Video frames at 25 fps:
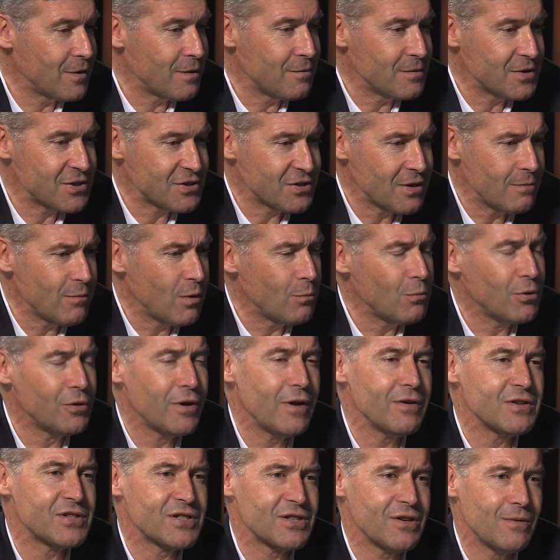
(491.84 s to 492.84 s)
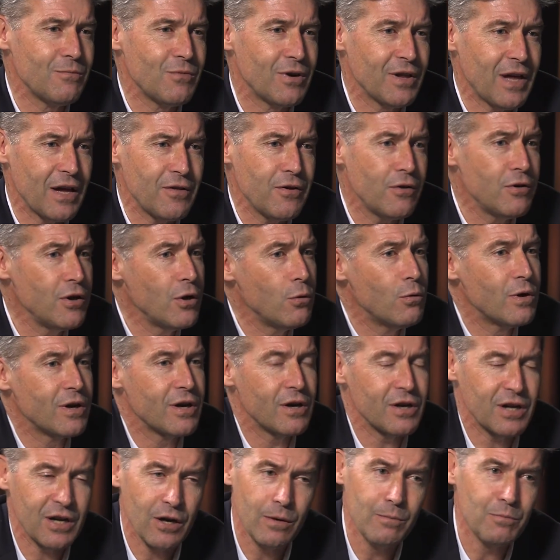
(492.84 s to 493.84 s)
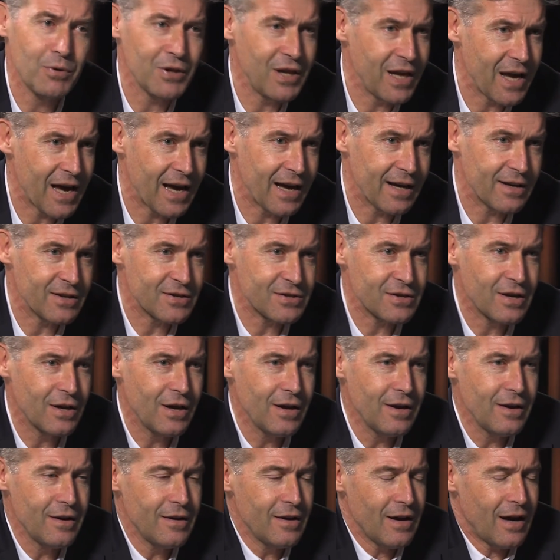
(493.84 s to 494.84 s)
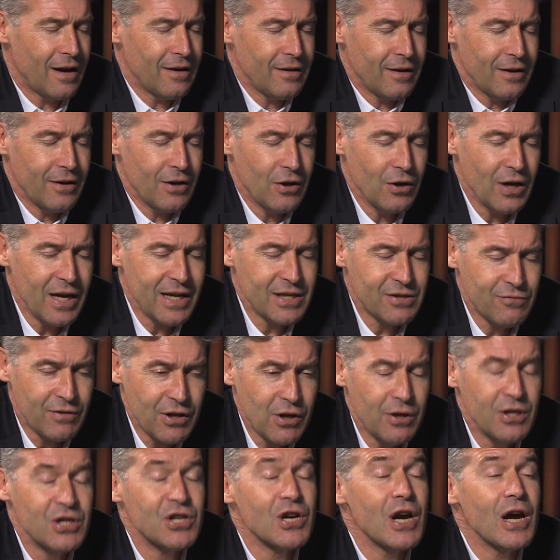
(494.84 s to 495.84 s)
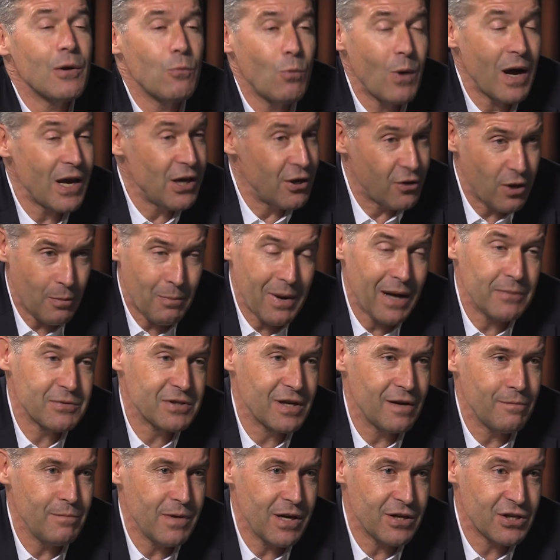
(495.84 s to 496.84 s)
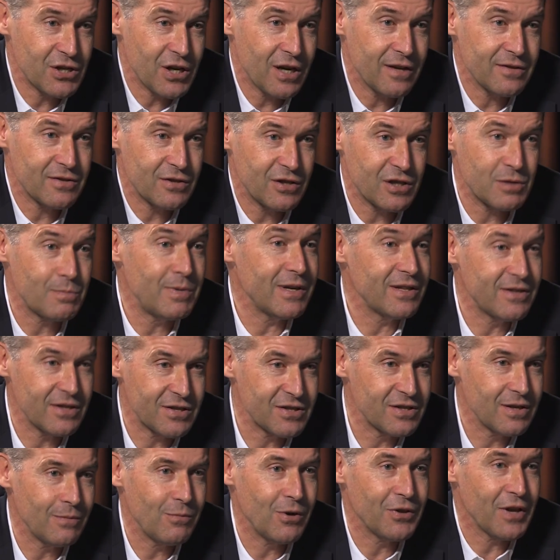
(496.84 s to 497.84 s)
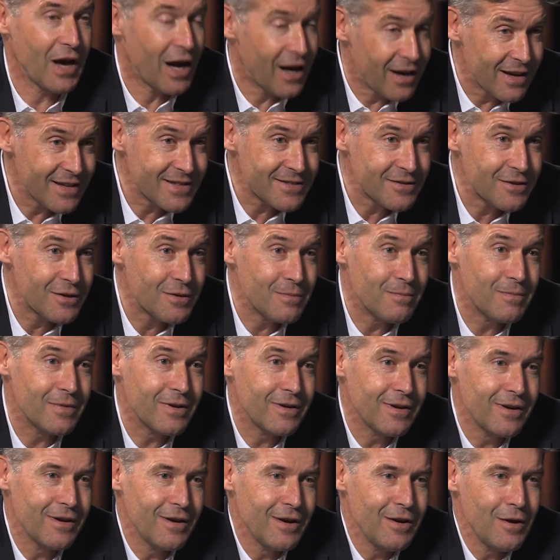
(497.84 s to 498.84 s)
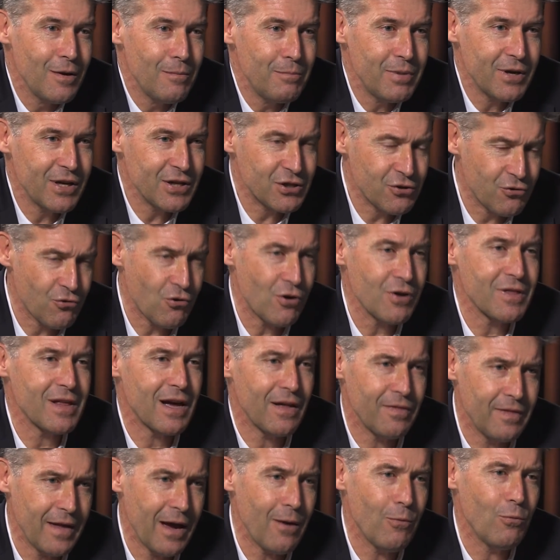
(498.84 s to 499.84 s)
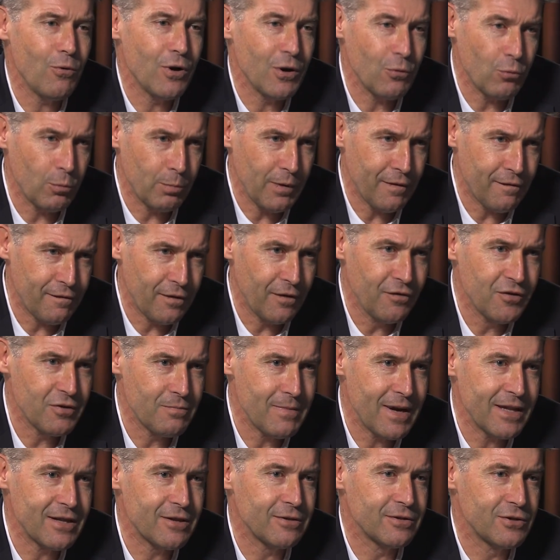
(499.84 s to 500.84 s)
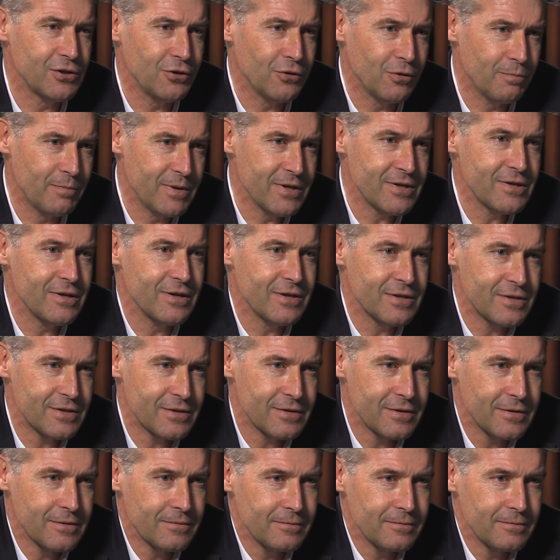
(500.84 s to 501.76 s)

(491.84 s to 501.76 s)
Someone will know someone. I know you work at Company X. Is there any way you could perhaps give me a chance to speak to someone? Ask them, because growing that network will be fundamental to your business.